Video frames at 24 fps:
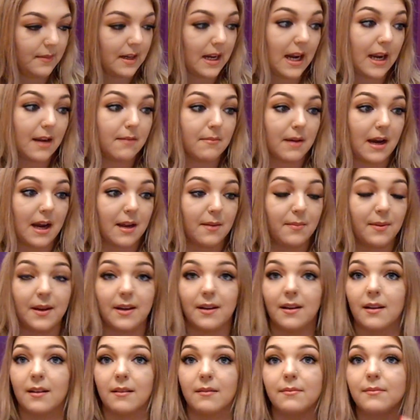in my
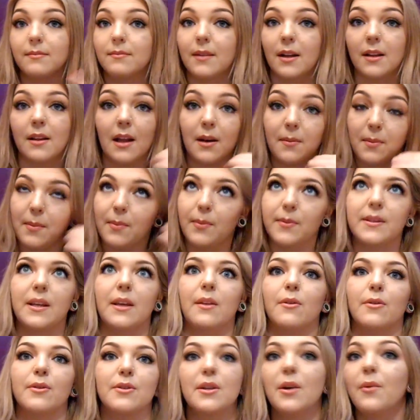opinion. A lot of people say
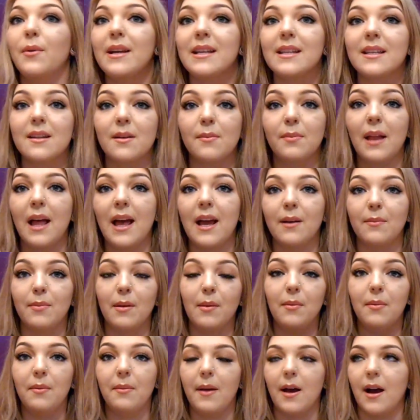they're so easy to blend,
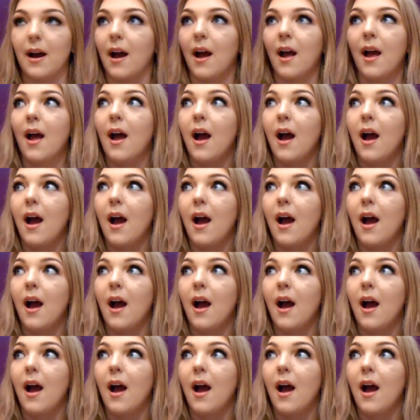blah blah blah.